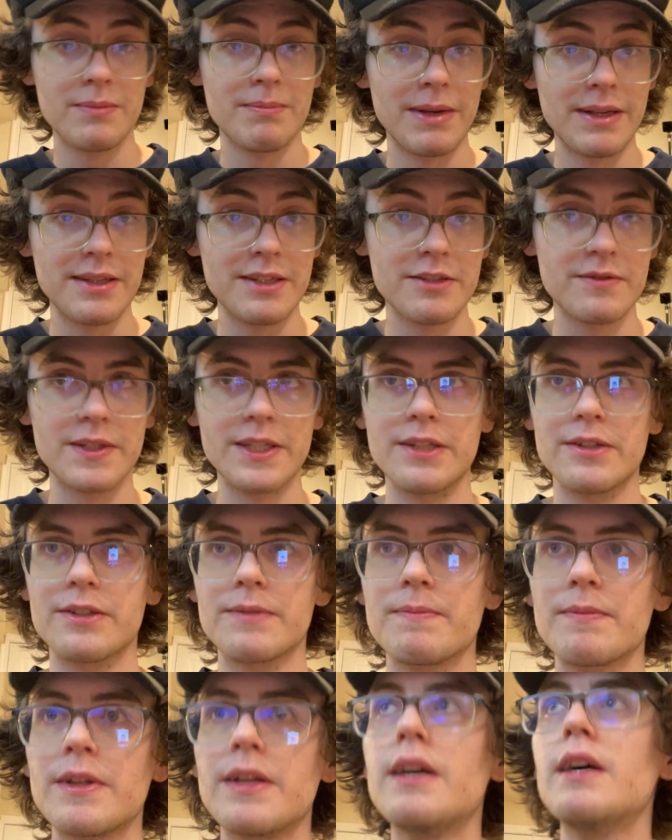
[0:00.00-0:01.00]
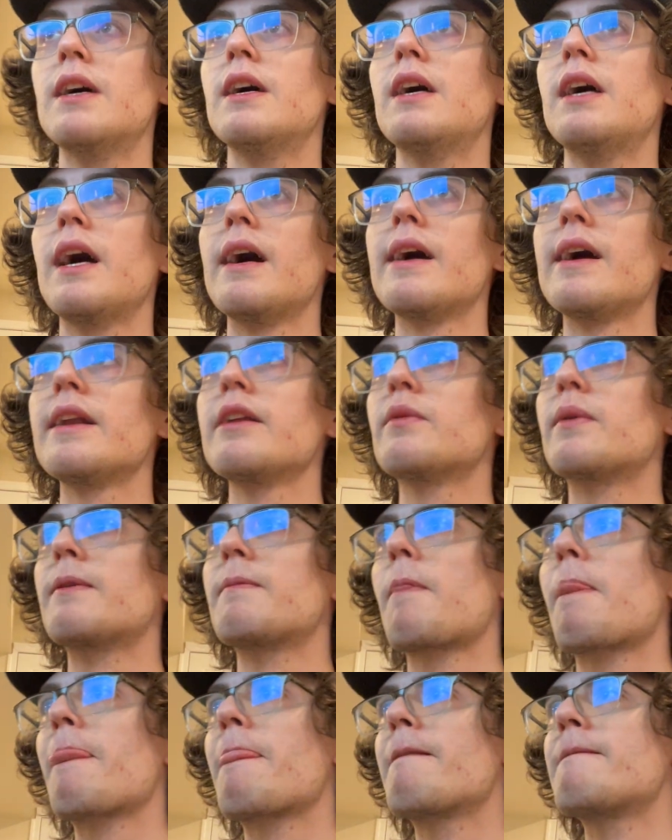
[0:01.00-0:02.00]
make these videos. Anyway,
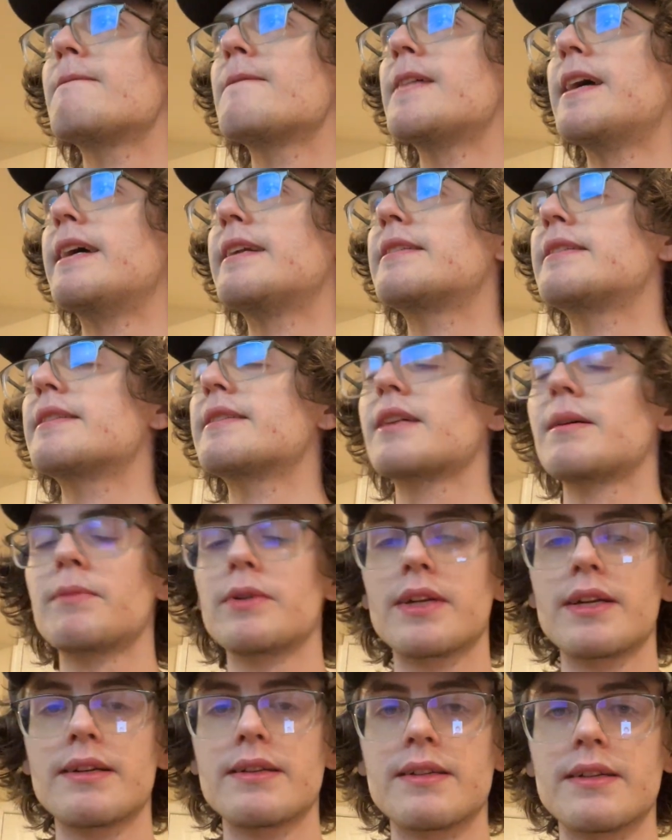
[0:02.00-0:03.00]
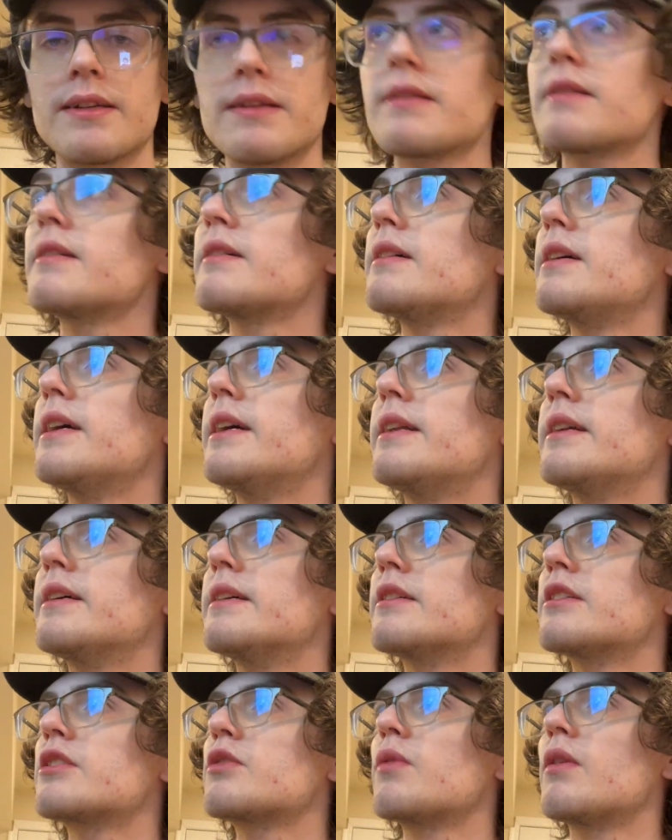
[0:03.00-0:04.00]
it's December 19th. It
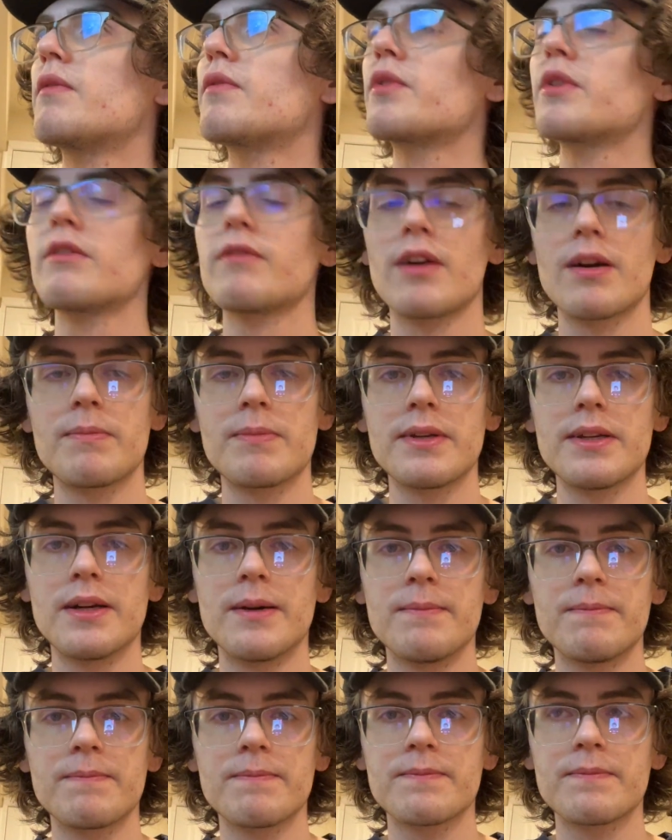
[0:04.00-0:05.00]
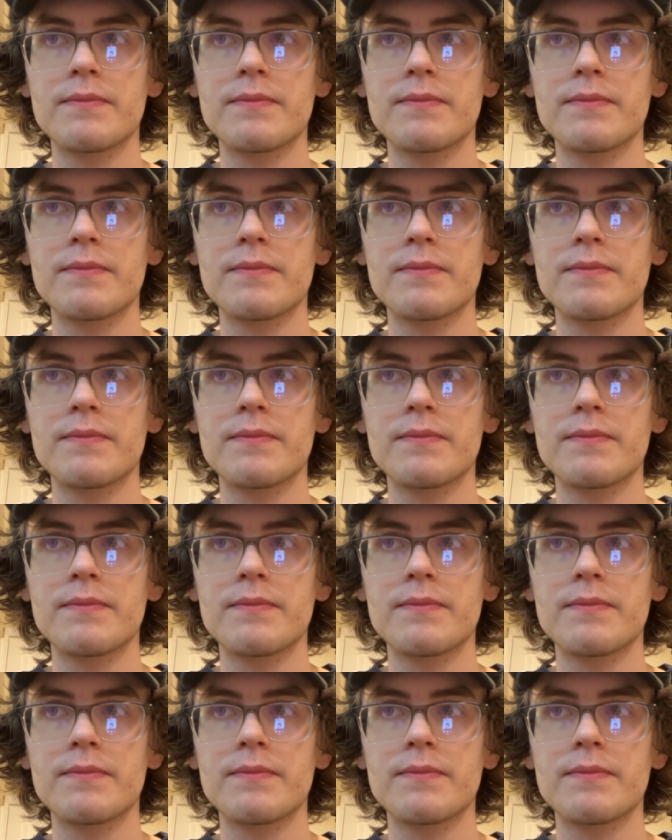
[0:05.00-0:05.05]
is 12:35 p.m.